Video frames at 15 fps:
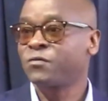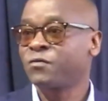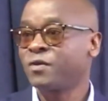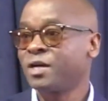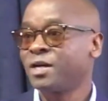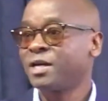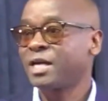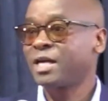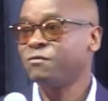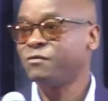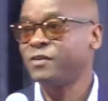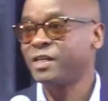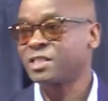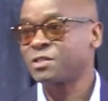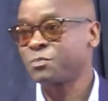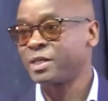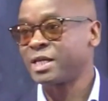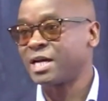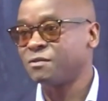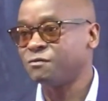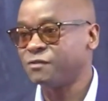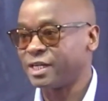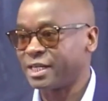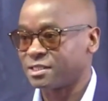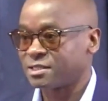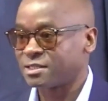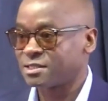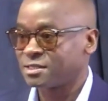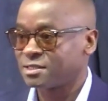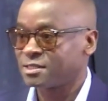investment advice
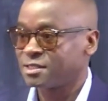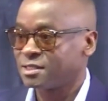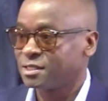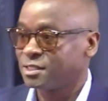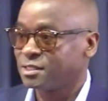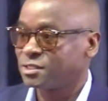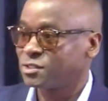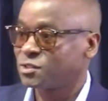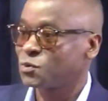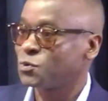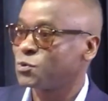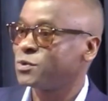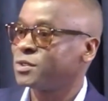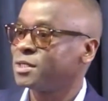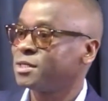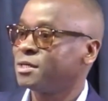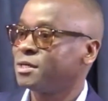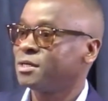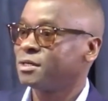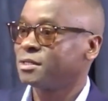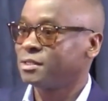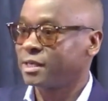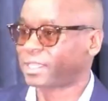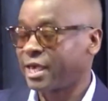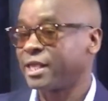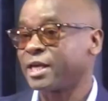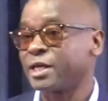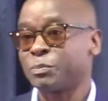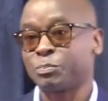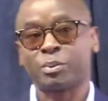to the Kenyan
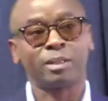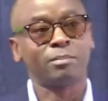public.